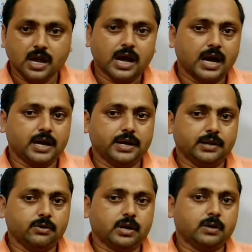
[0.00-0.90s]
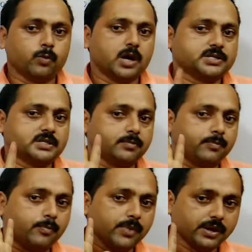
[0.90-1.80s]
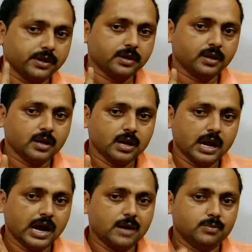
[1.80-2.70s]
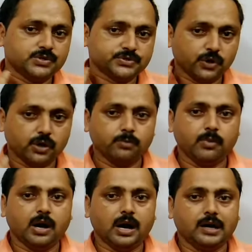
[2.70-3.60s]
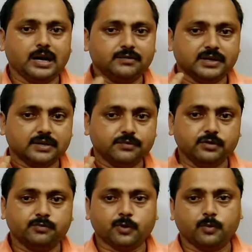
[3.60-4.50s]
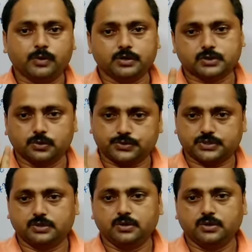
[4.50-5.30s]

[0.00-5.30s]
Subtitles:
and you can WhatsApp me. I will solve and I will give you proper solution.